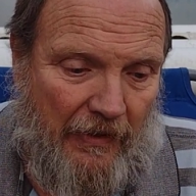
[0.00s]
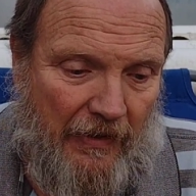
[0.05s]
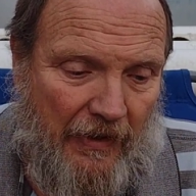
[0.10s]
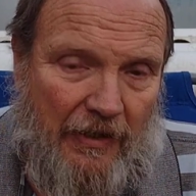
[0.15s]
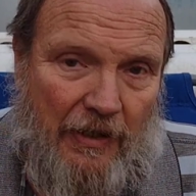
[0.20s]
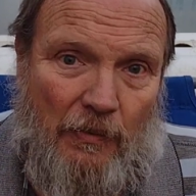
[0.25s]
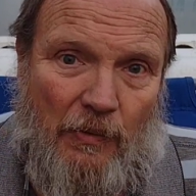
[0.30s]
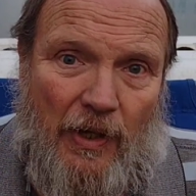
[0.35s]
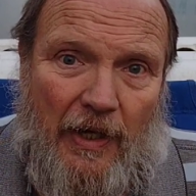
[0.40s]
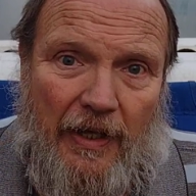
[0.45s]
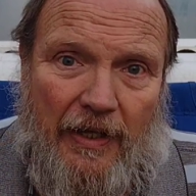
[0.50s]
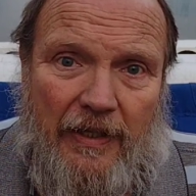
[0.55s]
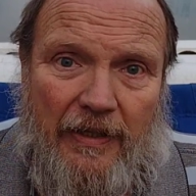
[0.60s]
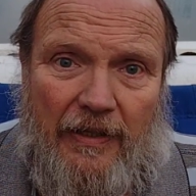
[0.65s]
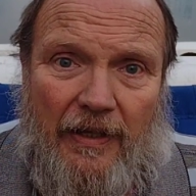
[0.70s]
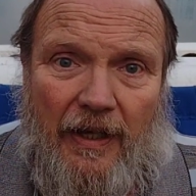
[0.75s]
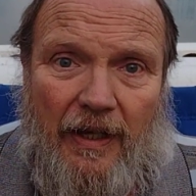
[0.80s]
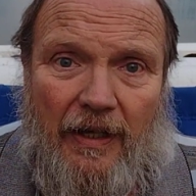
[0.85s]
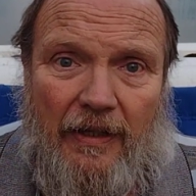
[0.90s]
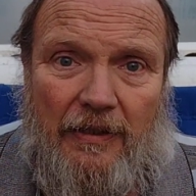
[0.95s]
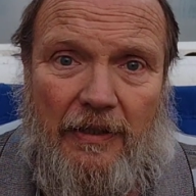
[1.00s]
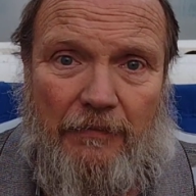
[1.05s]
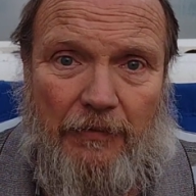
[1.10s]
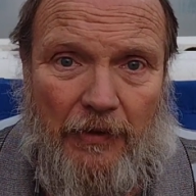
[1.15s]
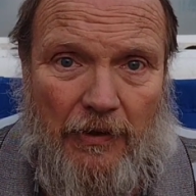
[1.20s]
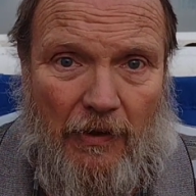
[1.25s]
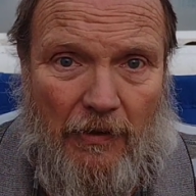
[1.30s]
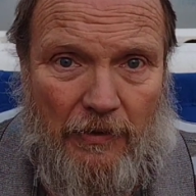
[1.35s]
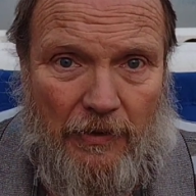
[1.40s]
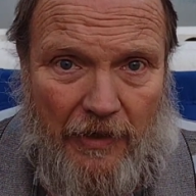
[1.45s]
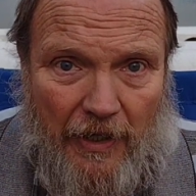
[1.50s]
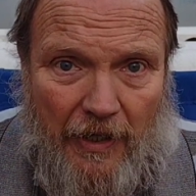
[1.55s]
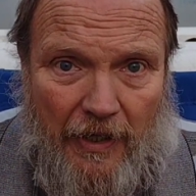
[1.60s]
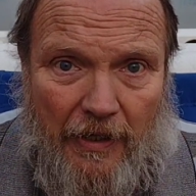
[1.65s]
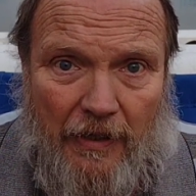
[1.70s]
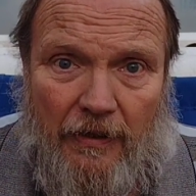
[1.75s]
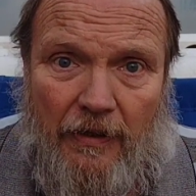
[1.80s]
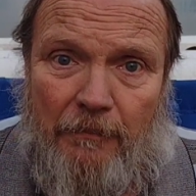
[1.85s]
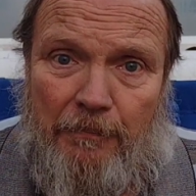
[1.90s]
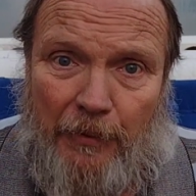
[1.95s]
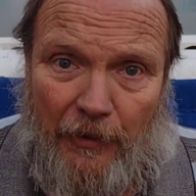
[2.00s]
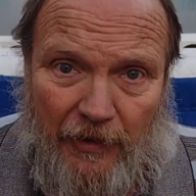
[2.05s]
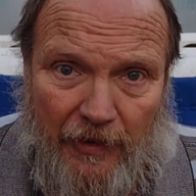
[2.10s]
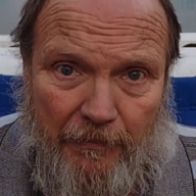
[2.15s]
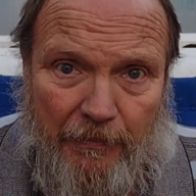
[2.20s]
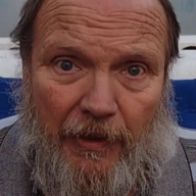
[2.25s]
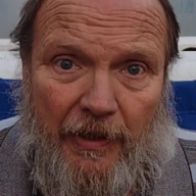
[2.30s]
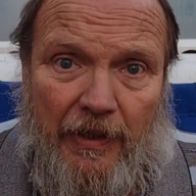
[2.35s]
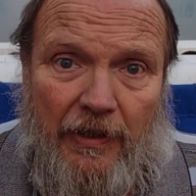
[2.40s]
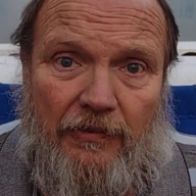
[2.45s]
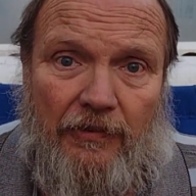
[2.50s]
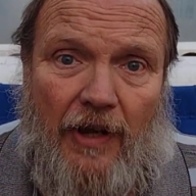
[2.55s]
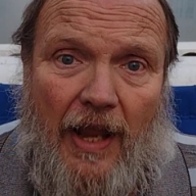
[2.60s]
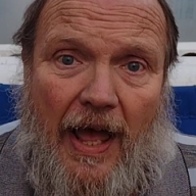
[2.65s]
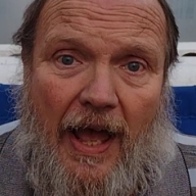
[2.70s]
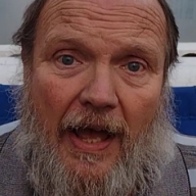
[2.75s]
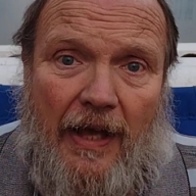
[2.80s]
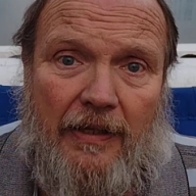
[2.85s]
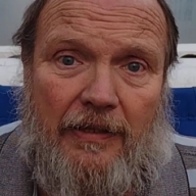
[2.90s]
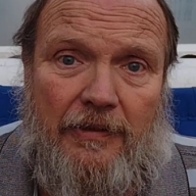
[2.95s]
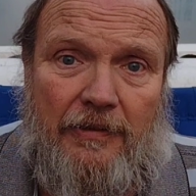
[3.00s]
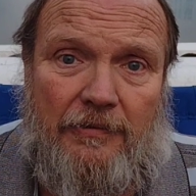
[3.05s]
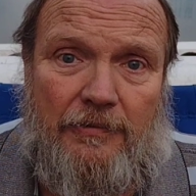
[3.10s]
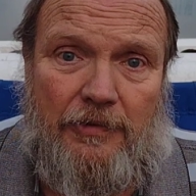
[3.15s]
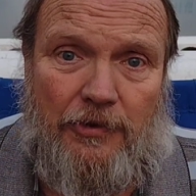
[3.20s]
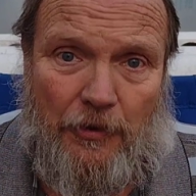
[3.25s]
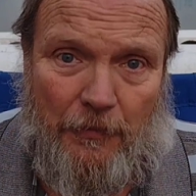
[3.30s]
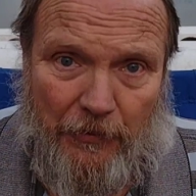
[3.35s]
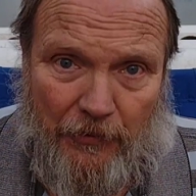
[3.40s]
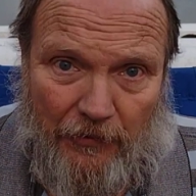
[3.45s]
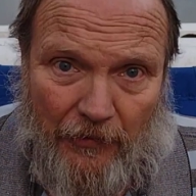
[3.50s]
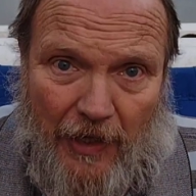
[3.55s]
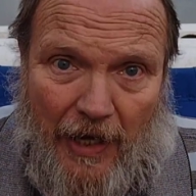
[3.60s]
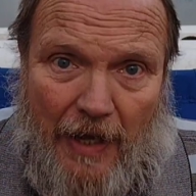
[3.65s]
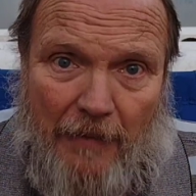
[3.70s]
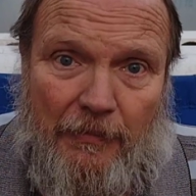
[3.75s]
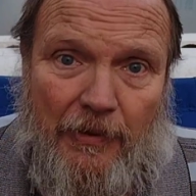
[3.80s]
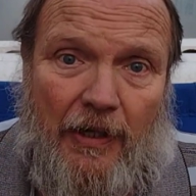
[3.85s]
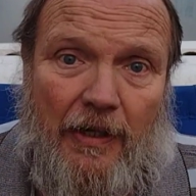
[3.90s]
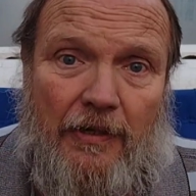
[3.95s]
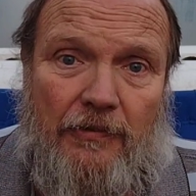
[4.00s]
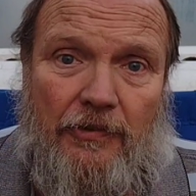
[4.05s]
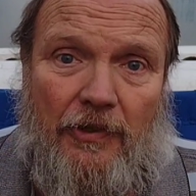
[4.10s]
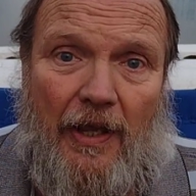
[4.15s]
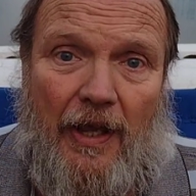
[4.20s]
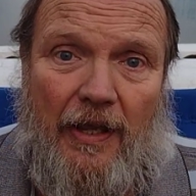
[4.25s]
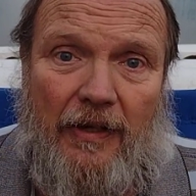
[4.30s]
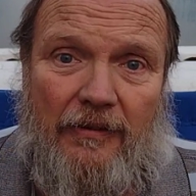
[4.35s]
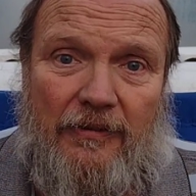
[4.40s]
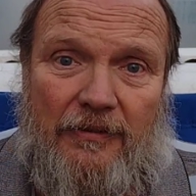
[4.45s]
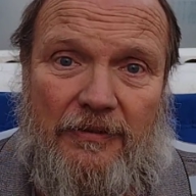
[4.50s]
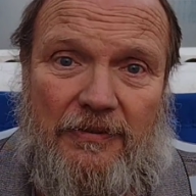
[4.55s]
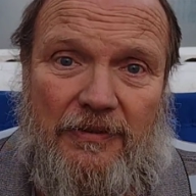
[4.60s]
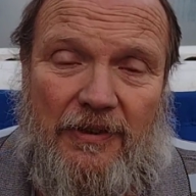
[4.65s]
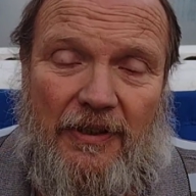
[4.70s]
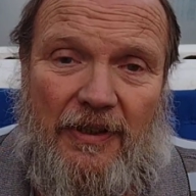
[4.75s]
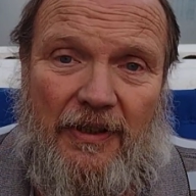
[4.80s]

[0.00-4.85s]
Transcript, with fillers: anyway, uh, if you don't care, please like, subscribe to our channel,